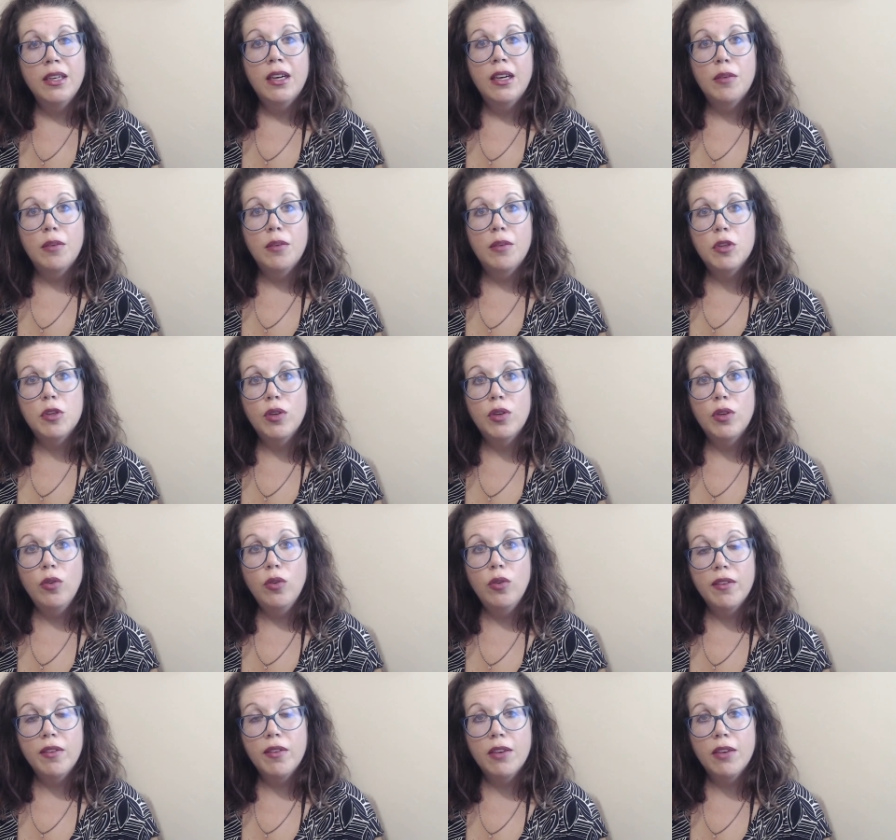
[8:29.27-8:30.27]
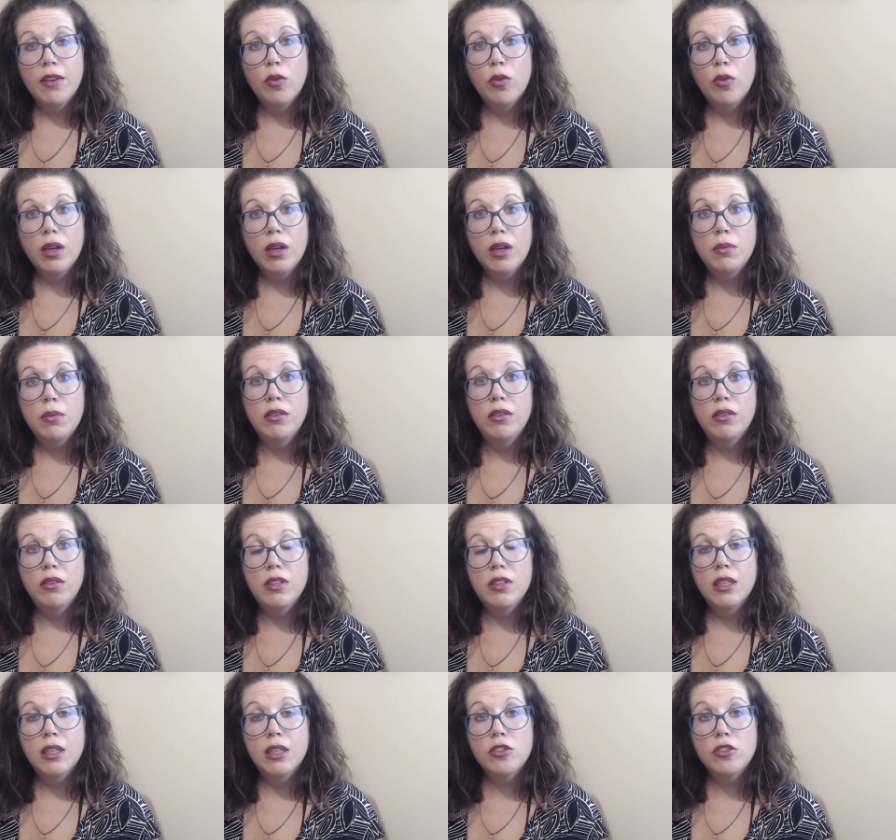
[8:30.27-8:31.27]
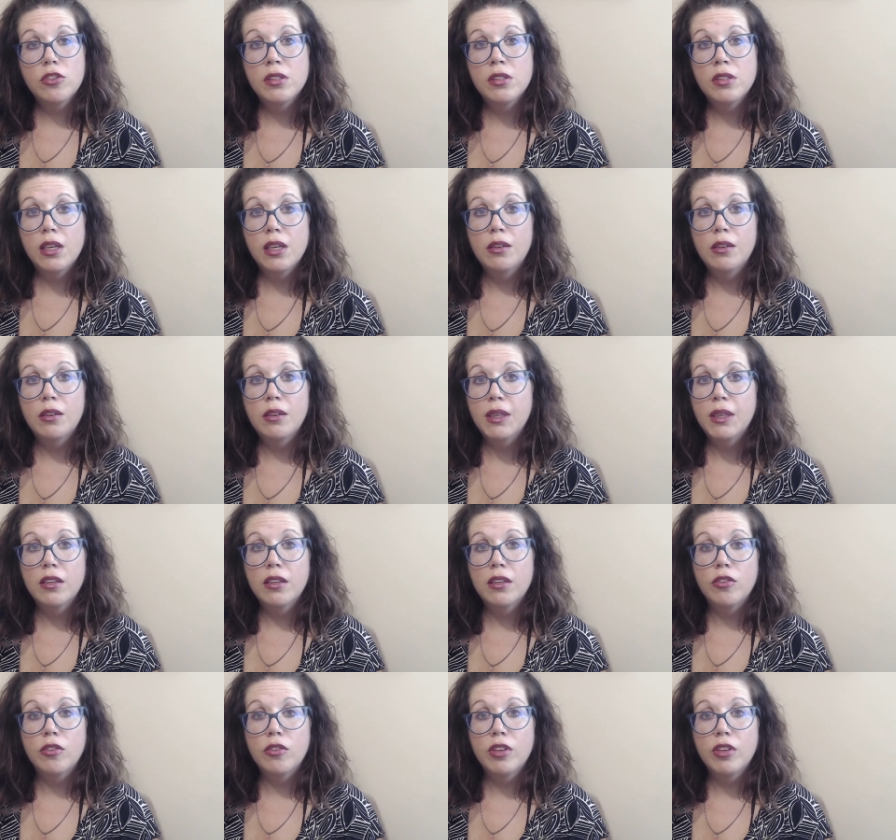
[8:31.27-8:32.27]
Um, so you have to have quite a bit of deductions to itemize on your